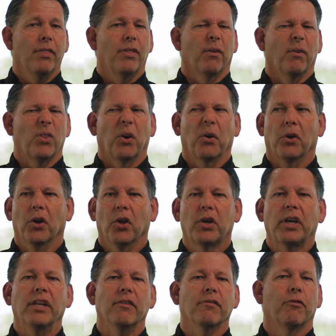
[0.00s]
They're, they're
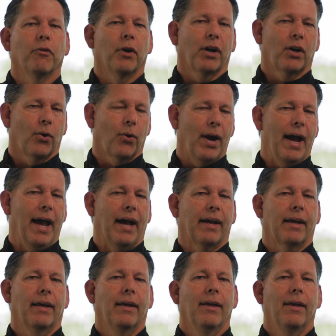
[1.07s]
looking for a crack.